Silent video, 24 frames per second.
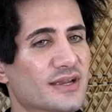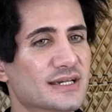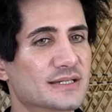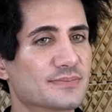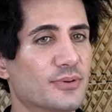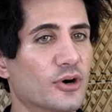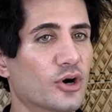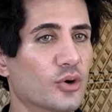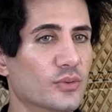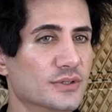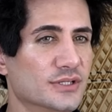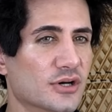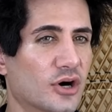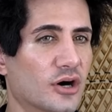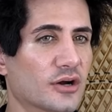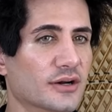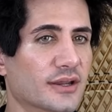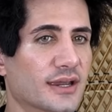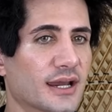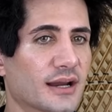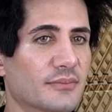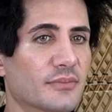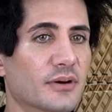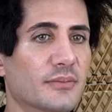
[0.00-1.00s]
this part was on
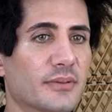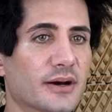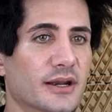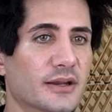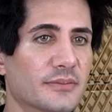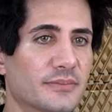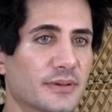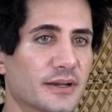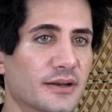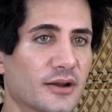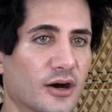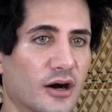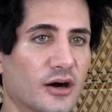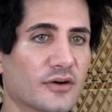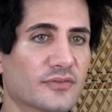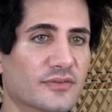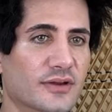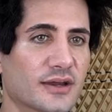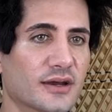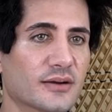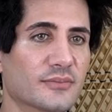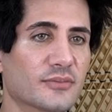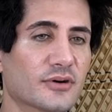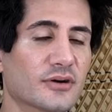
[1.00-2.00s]
camera, might have been off
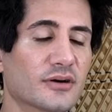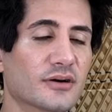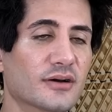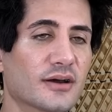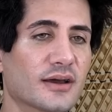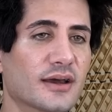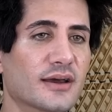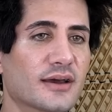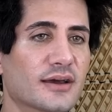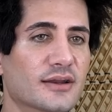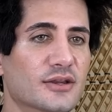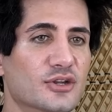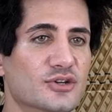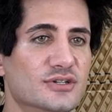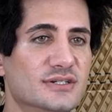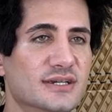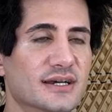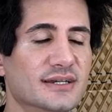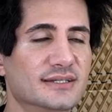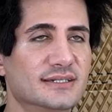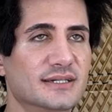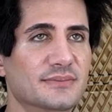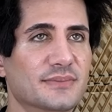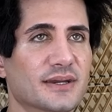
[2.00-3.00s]
camera. And you
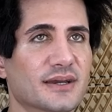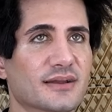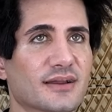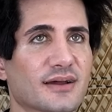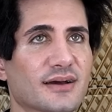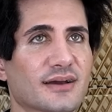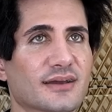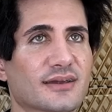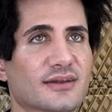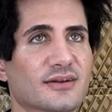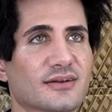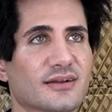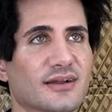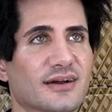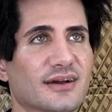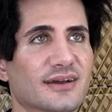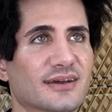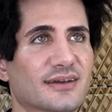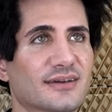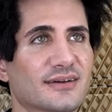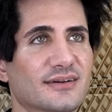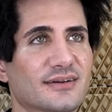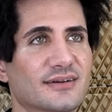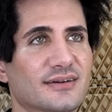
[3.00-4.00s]
said to me, like, you're
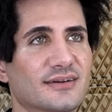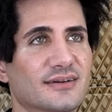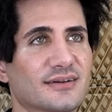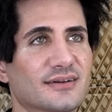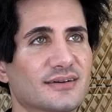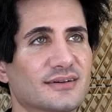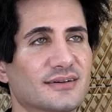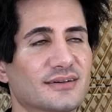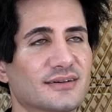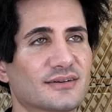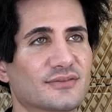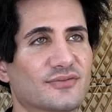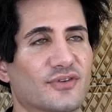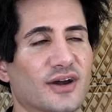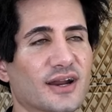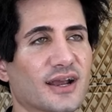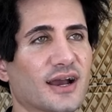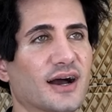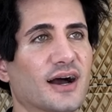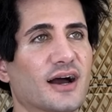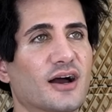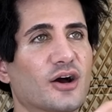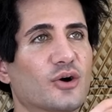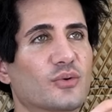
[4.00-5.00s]
like, Frank,
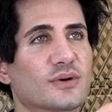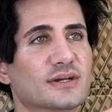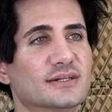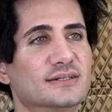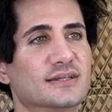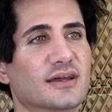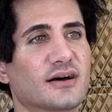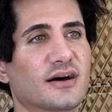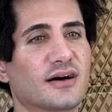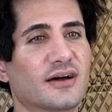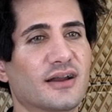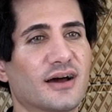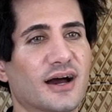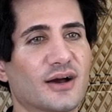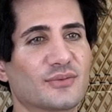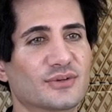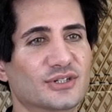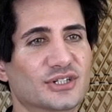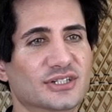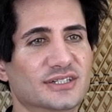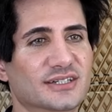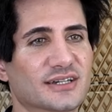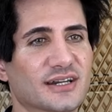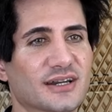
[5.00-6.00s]
I always thought I
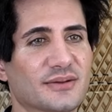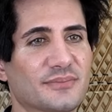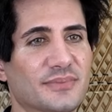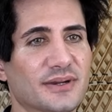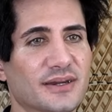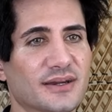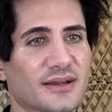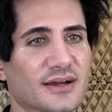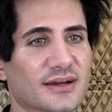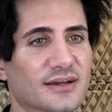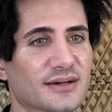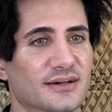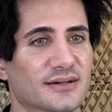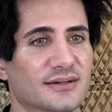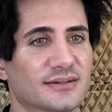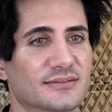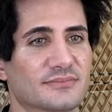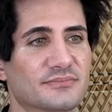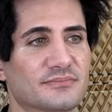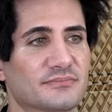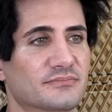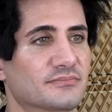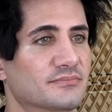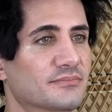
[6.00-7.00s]
was just going to be like a
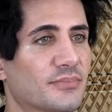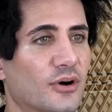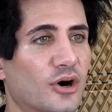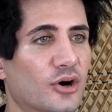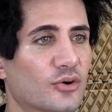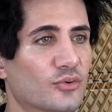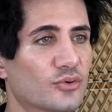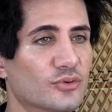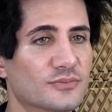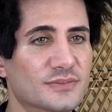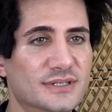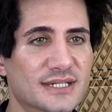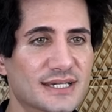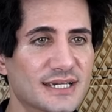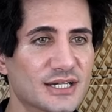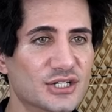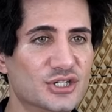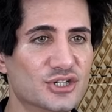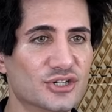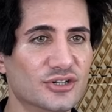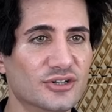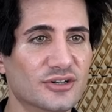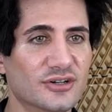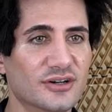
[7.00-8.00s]
ballroom
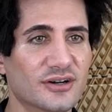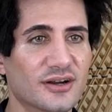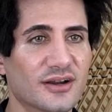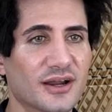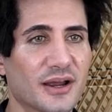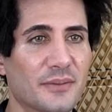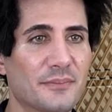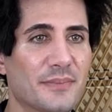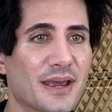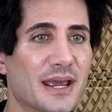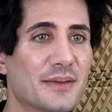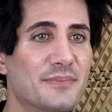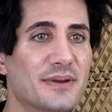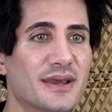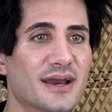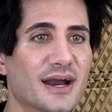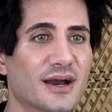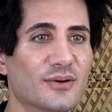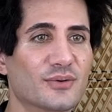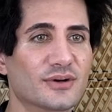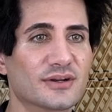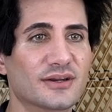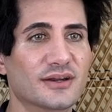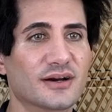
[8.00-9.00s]
teacher. Maybe
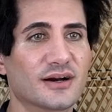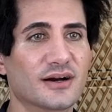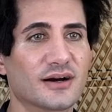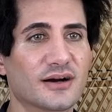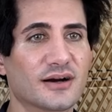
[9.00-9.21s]
I would,